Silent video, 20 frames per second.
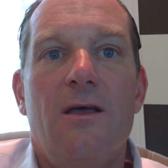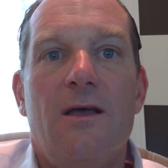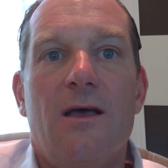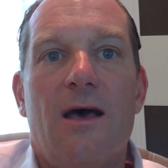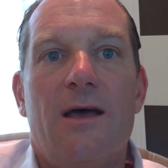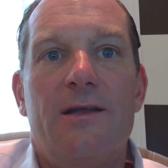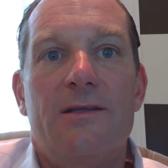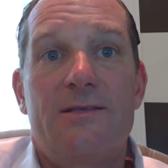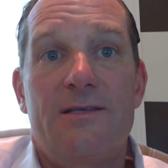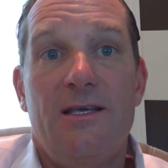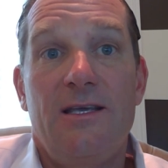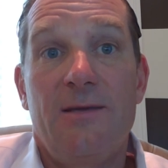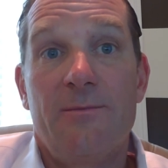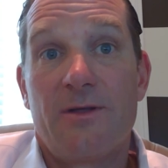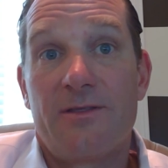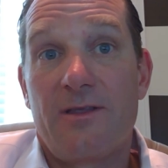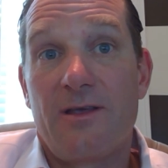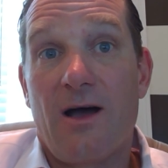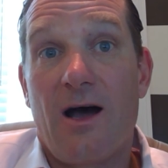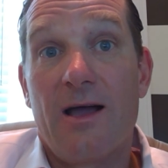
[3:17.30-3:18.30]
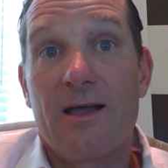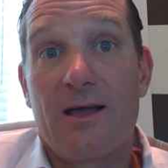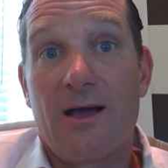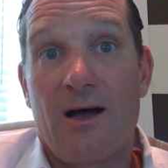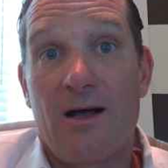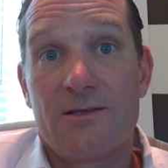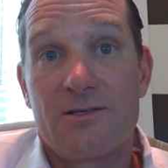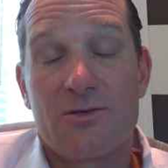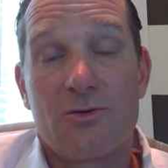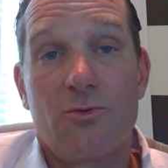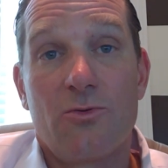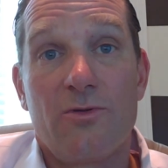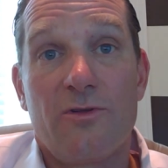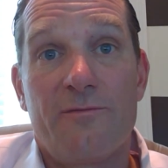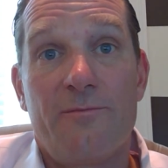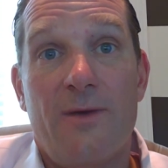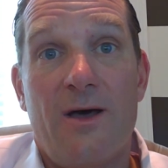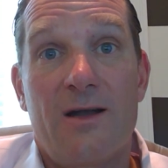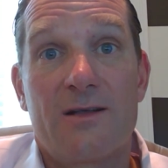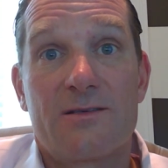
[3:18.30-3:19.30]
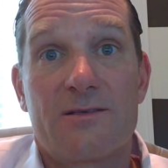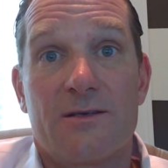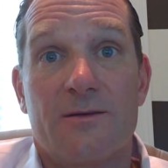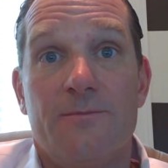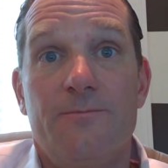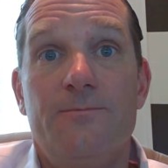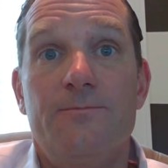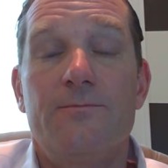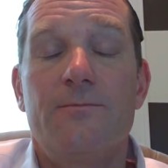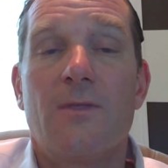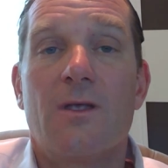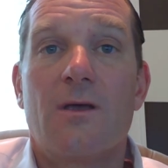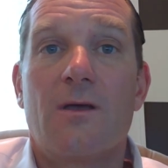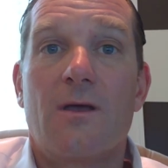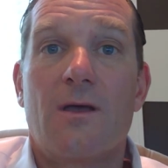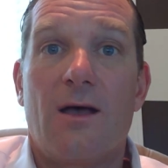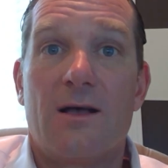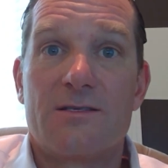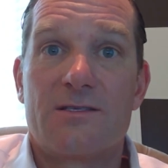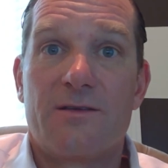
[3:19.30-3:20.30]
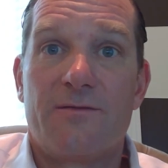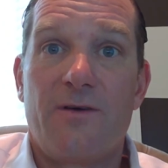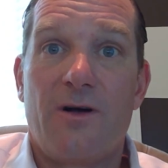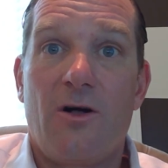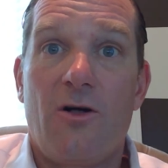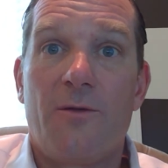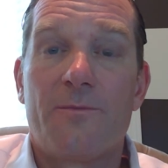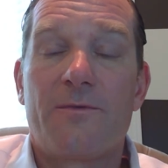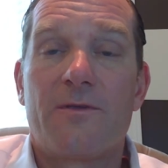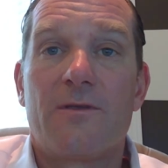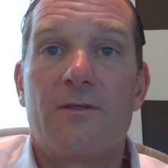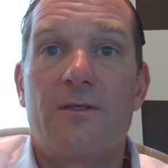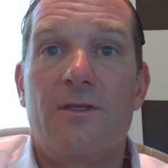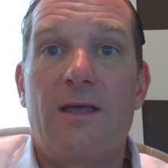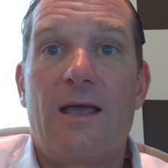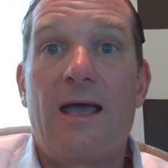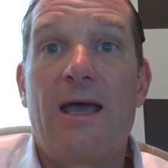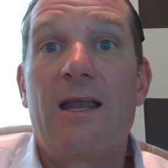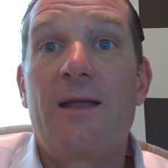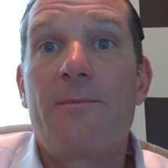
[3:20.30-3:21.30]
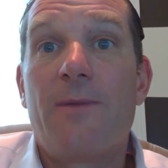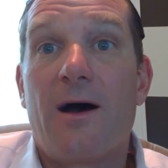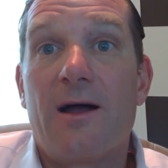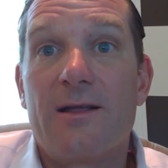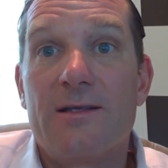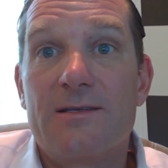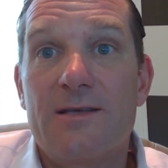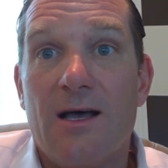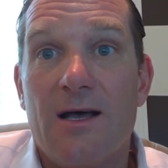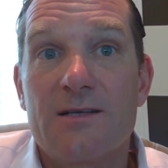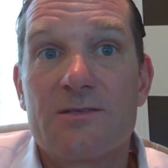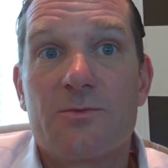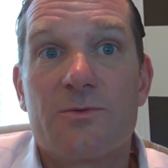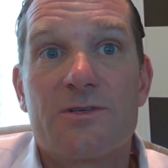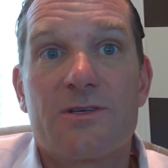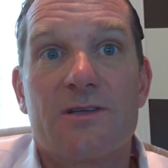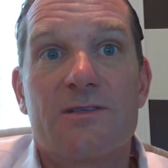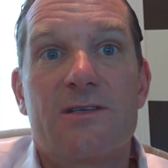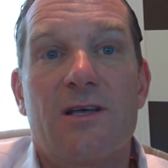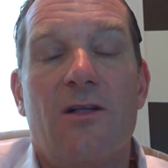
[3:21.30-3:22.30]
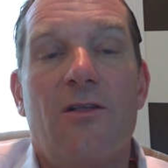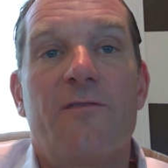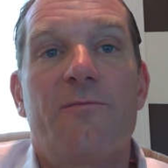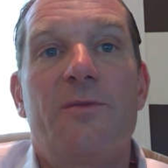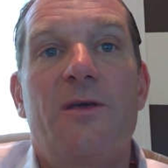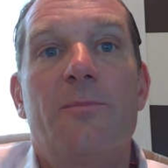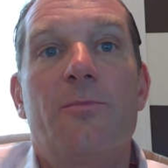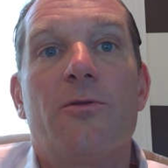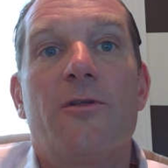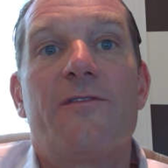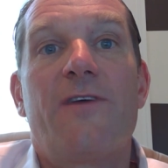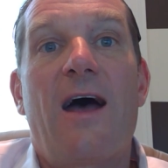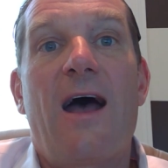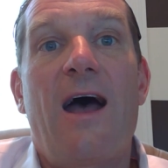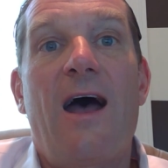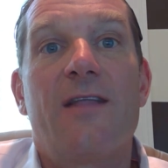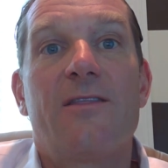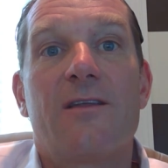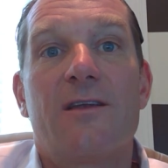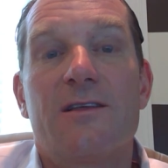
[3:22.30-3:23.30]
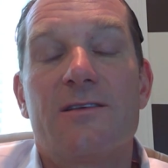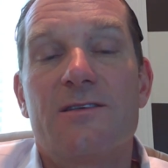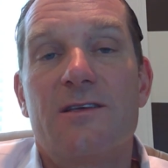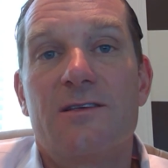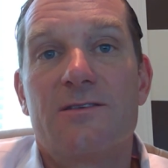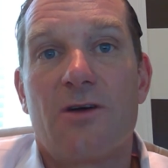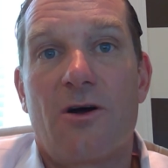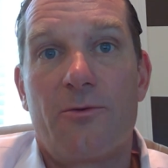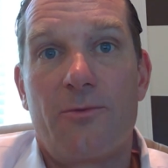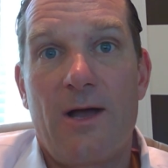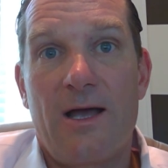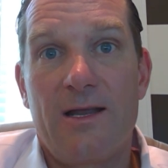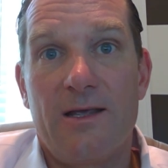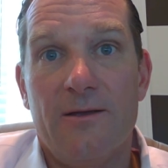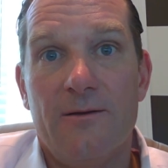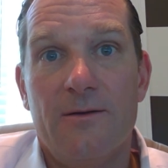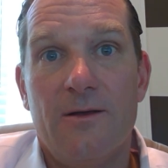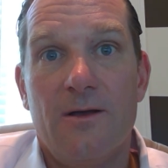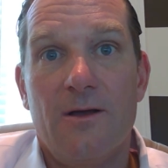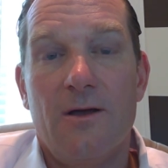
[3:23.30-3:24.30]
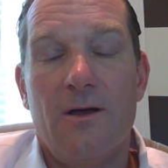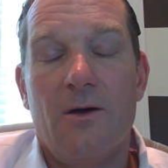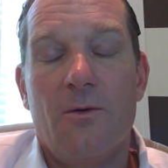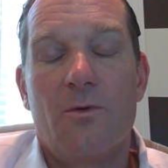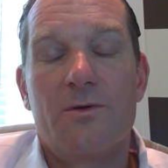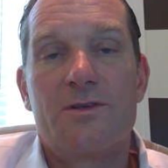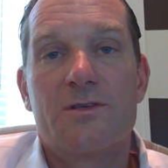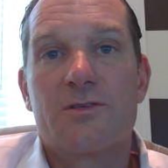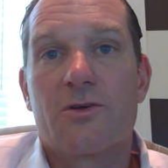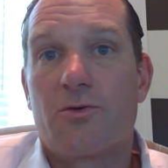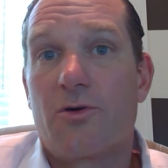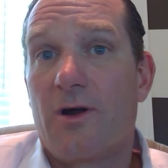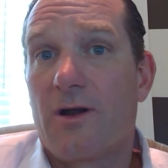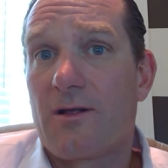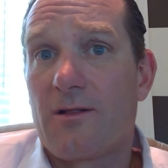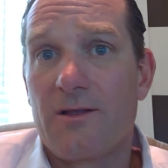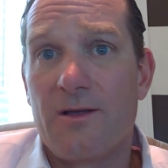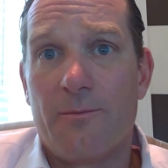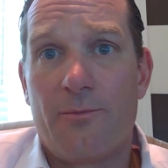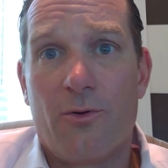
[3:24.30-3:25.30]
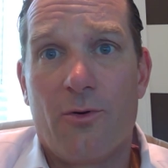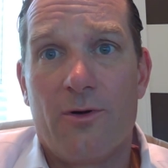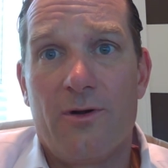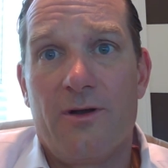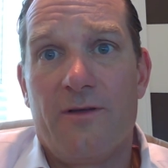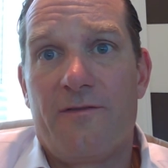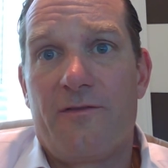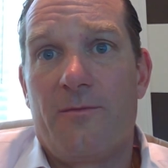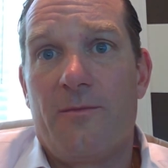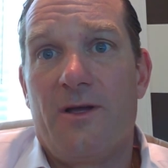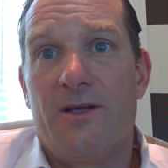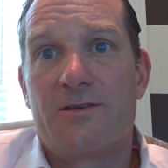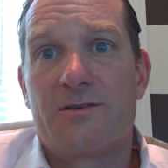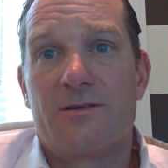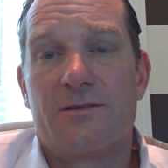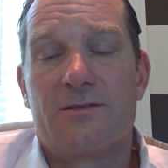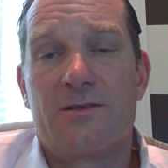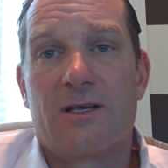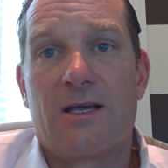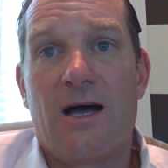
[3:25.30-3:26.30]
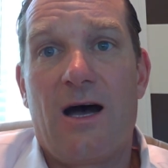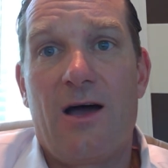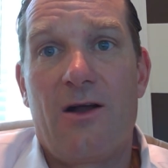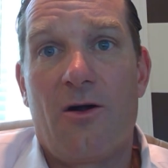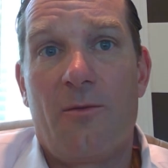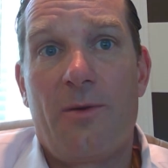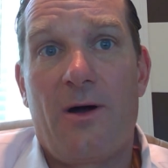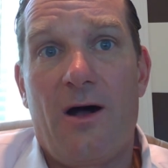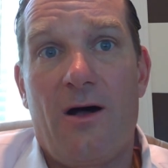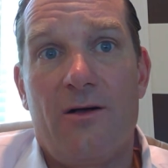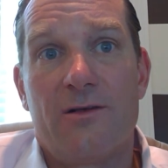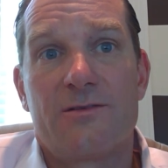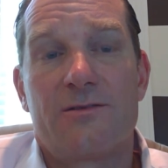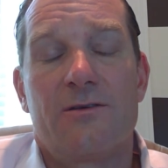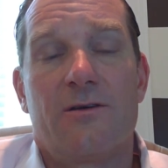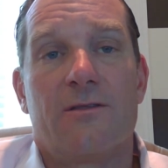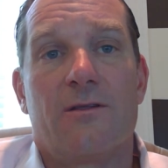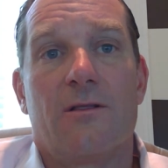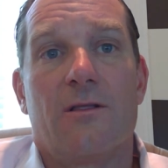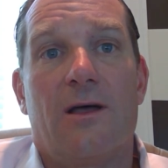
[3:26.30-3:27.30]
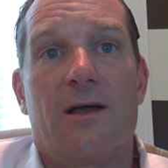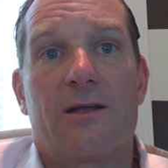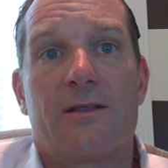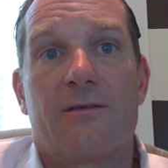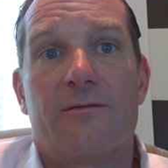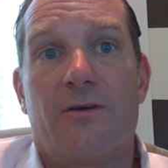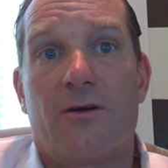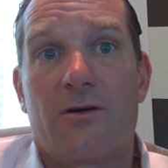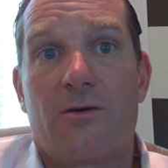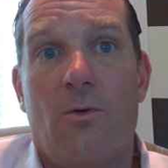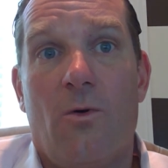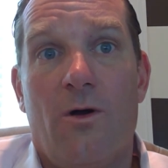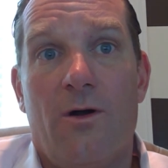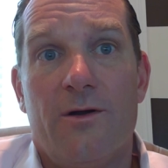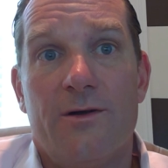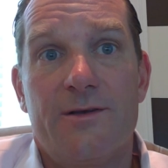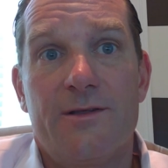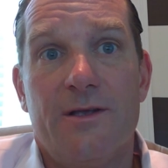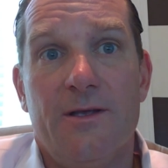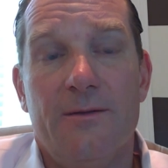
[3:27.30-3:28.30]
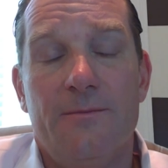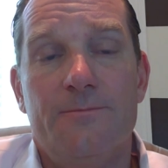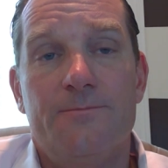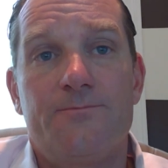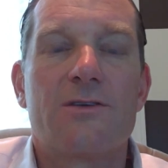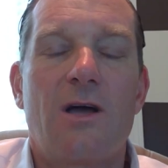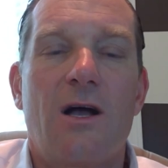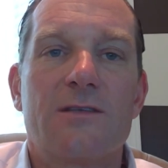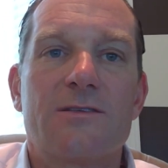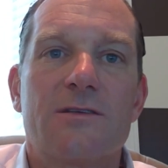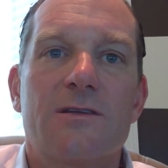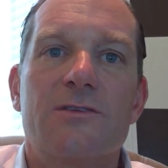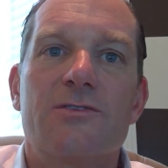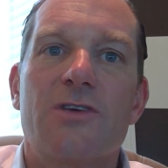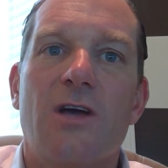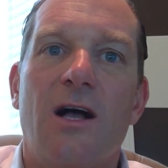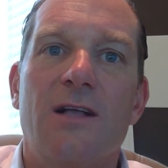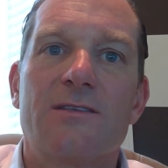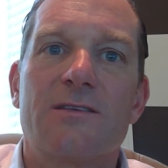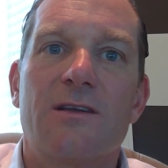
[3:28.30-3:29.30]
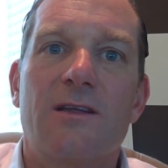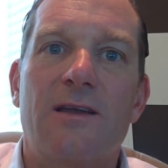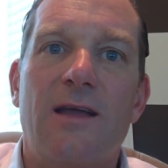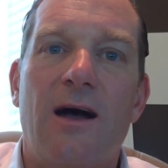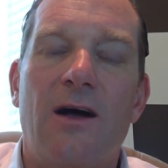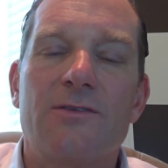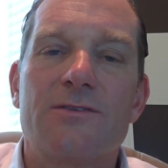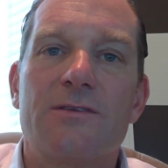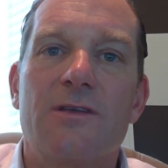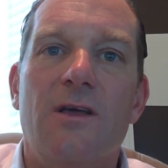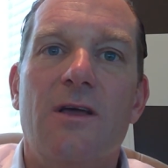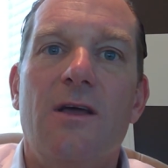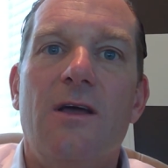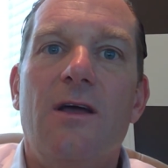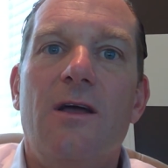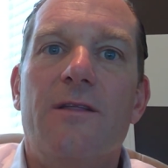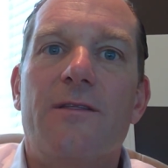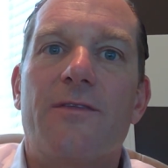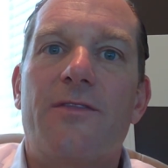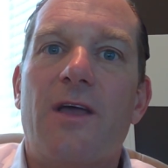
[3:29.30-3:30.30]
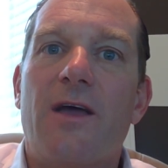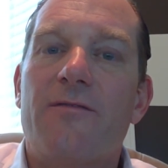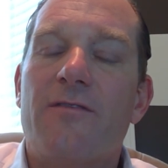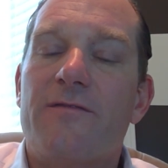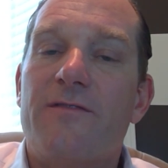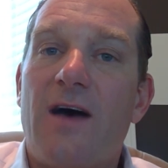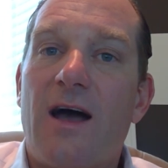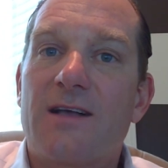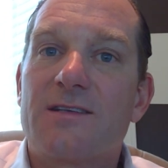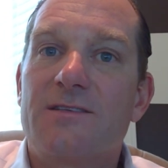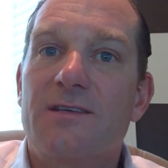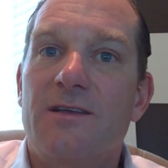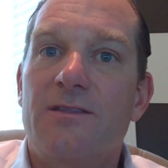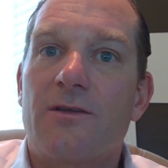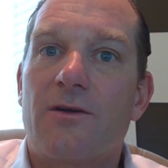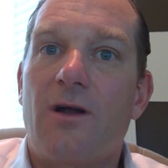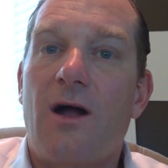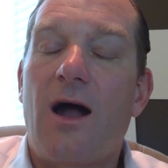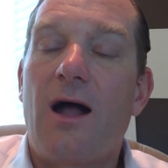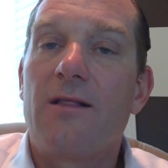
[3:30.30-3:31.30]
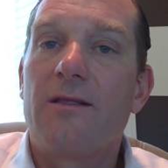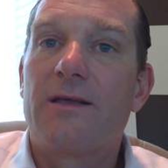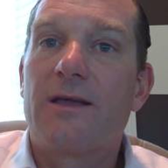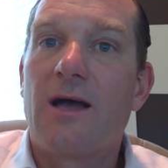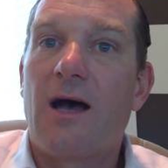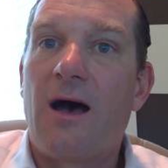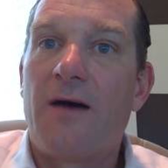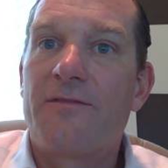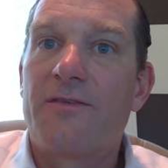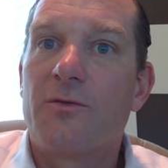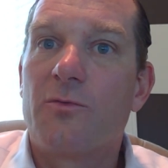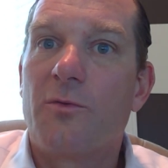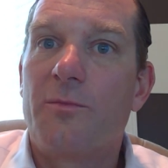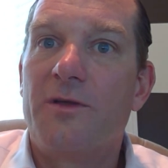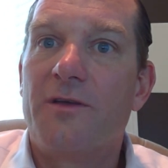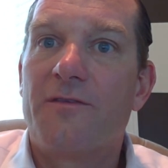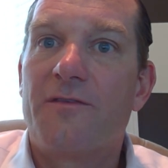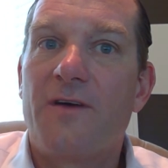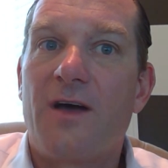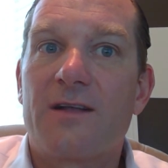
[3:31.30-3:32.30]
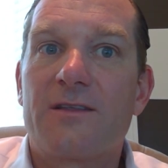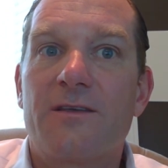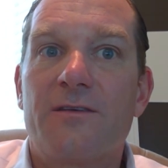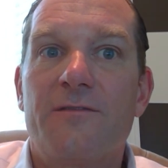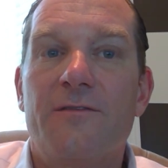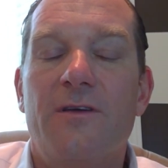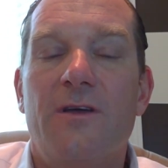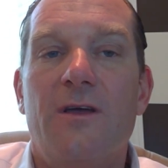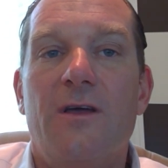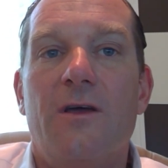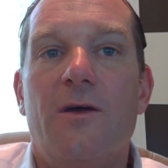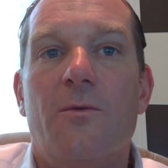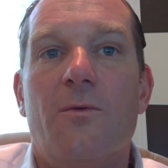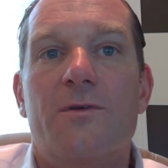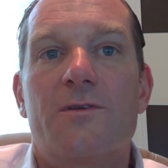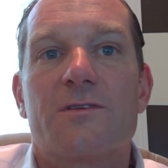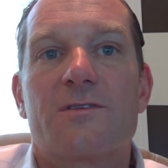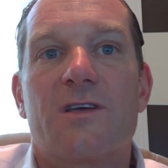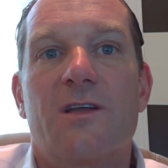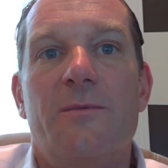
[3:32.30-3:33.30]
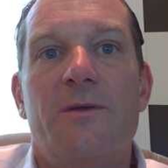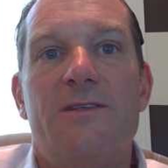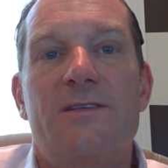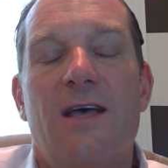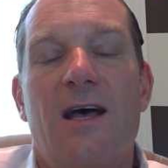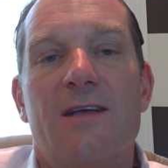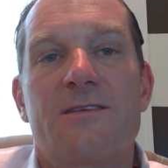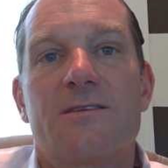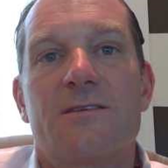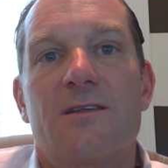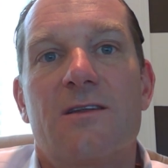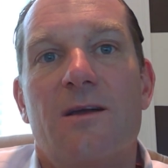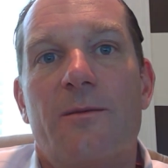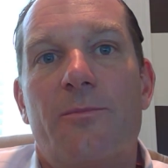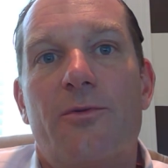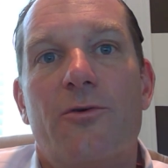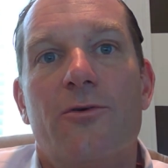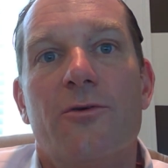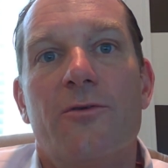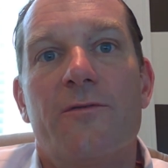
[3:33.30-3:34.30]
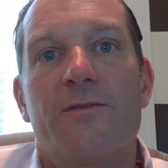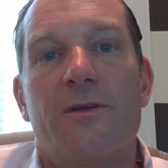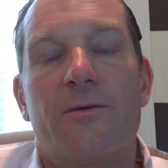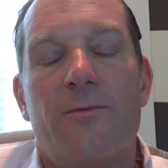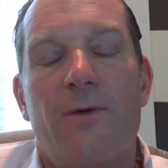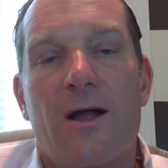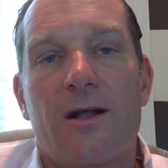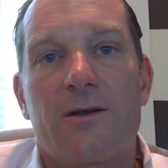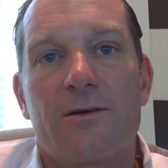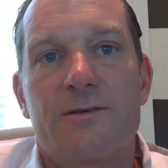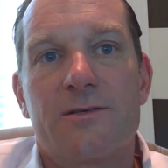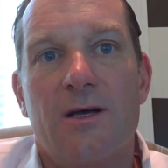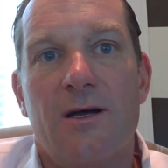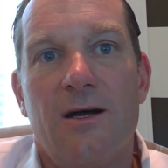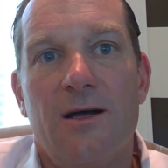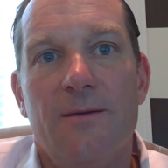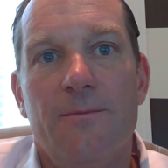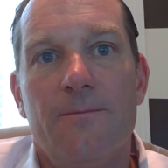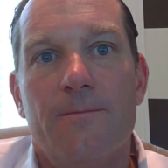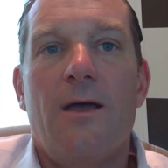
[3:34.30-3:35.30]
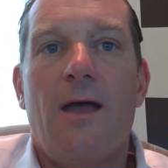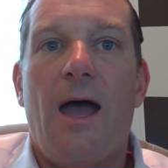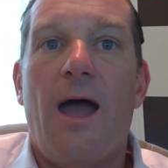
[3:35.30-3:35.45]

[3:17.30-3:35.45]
and a team at the Icahn School of Medicine has developed the antibody test, which can tell if people have had the disease already, which is critically important information to guide our policy on the length of our quarantine. Johnson & Johnson announced that they have a vaccine they're highly confident will be effective, which is going to be tested and approved in record time.